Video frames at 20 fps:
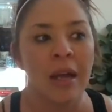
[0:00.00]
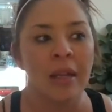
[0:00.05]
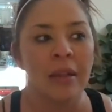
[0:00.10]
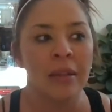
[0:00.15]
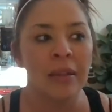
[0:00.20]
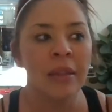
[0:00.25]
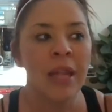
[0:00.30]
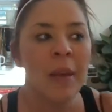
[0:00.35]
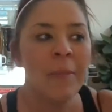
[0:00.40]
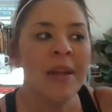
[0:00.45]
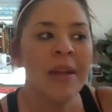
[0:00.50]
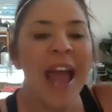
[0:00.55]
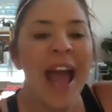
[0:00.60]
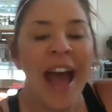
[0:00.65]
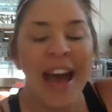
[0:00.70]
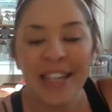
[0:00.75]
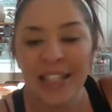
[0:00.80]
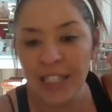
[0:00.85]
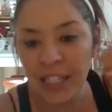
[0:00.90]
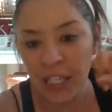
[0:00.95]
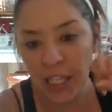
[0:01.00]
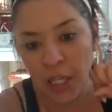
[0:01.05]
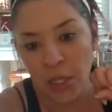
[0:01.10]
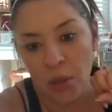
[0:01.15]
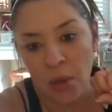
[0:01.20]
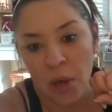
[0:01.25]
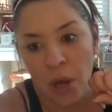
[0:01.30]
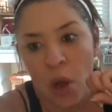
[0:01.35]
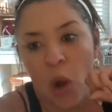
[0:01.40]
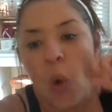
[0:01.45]
Let me ask you,
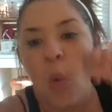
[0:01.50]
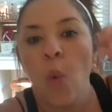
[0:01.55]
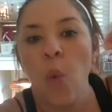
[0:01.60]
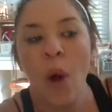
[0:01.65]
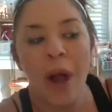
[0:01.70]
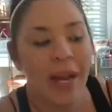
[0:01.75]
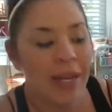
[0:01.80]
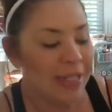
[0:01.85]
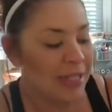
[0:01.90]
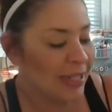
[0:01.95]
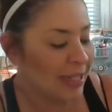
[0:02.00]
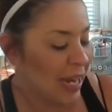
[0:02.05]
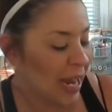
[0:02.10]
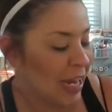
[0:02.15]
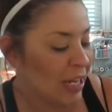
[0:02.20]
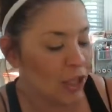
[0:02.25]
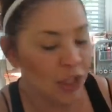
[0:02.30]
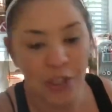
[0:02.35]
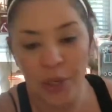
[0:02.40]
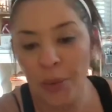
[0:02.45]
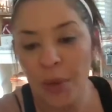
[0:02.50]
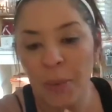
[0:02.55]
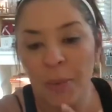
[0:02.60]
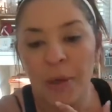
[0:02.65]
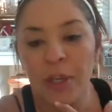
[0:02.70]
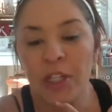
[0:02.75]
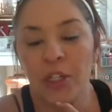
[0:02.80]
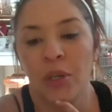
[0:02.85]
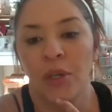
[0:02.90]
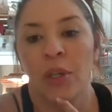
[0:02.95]
what date should we
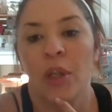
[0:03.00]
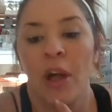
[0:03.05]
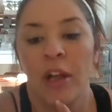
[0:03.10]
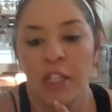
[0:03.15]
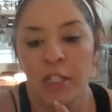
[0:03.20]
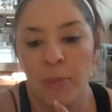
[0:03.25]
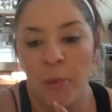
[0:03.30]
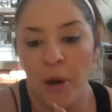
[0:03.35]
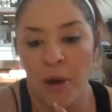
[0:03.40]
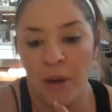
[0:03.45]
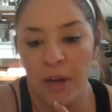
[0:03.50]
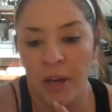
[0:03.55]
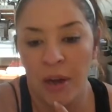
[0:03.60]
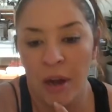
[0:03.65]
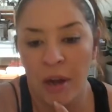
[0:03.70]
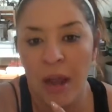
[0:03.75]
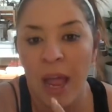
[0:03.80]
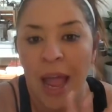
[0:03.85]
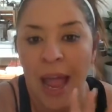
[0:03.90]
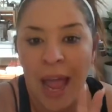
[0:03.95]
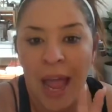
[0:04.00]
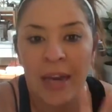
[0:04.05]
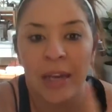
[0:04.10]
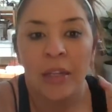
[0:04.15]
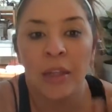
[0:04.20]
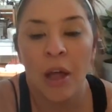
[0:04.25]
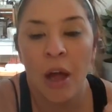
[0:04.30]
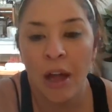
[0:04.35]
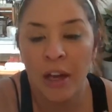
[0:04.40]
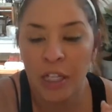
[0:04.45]
put your launch party on? And a
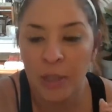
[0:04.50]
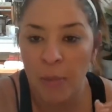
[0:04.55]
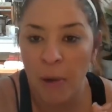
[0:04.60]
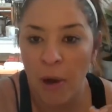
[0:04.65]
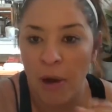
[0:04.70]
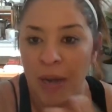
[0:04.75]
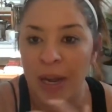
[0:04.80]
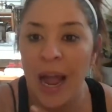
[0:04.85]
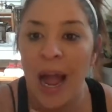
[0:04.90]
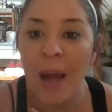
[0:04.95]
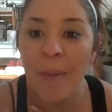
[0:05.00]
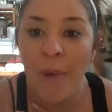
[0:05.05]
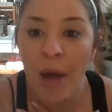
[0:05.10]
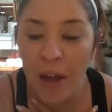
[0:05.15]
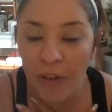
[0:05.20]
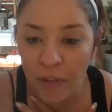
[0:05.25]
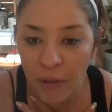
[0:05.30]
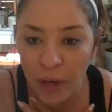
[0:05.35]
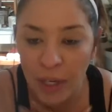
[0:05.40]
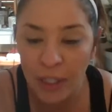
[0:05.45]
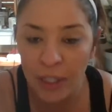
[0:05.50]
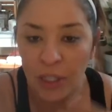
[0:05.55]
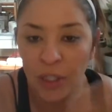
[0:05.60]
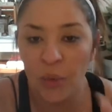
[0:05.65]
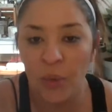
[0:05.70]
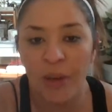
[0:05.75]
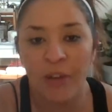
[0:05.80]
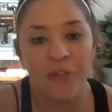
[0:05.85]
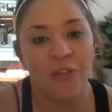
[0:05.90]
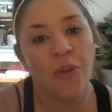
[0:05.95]
launch party, I'm offering to do
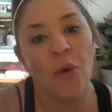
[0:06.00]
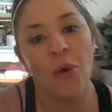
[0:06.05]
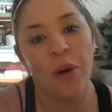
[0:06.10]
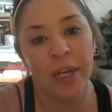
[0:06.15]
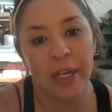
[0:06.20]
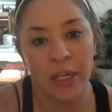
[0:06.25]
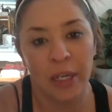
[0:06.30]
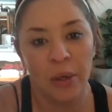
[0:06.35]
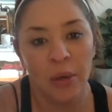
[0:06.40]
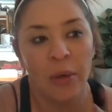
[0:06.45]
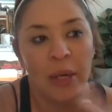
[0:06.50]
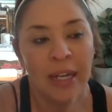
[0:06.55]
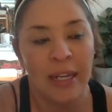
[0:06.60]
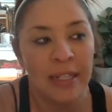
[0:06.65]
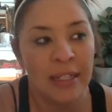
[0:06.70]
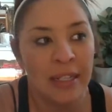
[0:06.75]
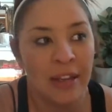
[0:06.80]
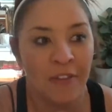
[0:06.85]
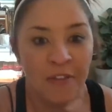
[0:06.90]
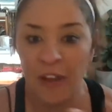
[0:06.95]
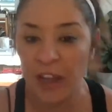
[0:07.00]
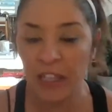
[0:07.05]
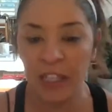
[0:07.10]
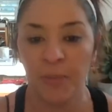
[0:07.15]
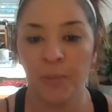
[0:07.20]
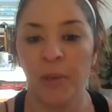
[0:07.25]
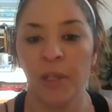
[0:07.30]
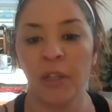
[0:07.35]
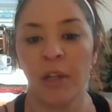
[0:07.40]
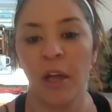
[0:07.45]
it for you, is a
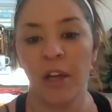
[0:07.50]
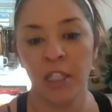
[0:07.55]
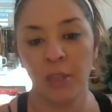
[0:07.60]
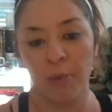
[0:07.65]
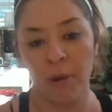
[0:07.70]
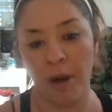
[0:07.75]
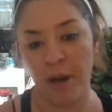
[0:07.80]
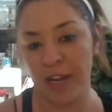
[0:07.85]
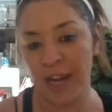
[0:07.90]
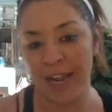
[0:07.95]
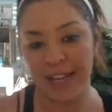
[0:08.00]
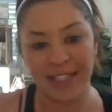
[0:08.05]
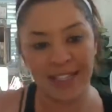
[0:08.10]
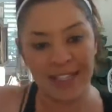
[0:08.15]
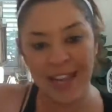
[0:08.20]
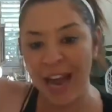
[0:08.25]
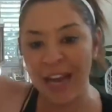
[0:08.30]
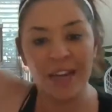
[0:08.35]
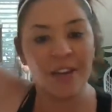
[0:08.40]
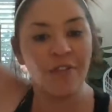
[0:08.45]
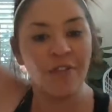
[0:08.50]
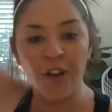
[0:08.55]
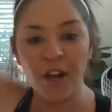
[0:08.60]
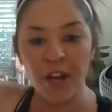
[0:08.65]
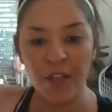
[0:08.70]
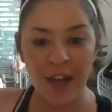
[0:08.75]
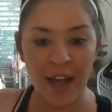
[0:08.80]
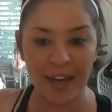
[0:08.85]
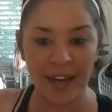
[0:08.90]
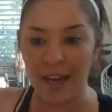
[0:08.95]
Facebook launch party. I stand in front
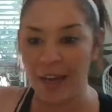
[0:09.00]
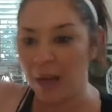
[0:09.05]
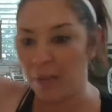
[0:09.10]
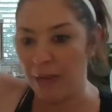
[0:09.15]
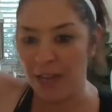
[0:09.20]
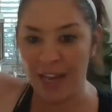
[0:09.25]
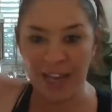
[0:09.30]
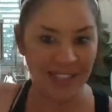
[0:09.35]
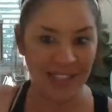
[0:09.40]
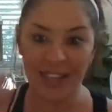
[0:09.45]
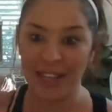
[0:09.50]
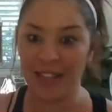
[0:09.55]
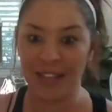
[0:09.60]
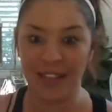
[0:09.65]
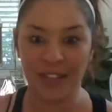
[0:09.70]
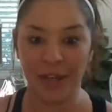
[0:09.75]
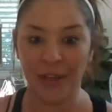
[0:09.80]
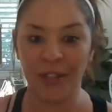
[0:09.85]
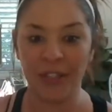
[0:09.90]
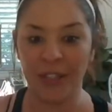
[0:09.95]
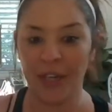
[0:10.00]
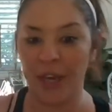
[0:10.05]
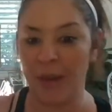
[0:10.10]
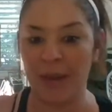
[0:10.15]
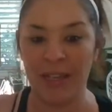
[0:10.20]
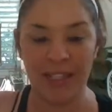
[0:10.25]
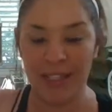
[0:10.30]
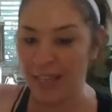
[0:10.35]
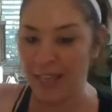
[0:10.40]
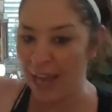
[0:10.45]
of that cubby. I say this all the time.
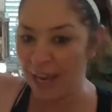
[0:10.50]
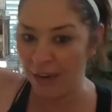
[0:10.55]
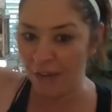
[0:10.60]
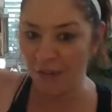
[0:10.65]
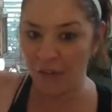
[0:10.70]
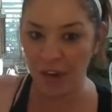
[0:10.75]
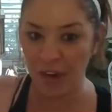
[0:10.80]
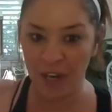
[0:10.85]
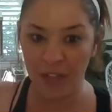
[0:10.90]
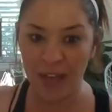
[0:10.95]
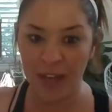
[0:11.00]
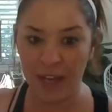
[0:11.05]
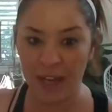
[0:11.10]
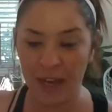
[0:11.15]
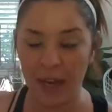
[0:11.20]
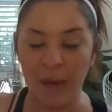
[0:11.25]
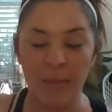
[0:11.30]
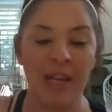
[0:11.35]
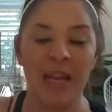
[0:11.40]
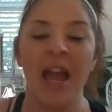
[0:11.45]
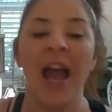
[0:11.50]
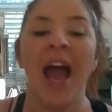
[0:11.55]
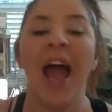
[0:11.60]
I stand in front of that cubby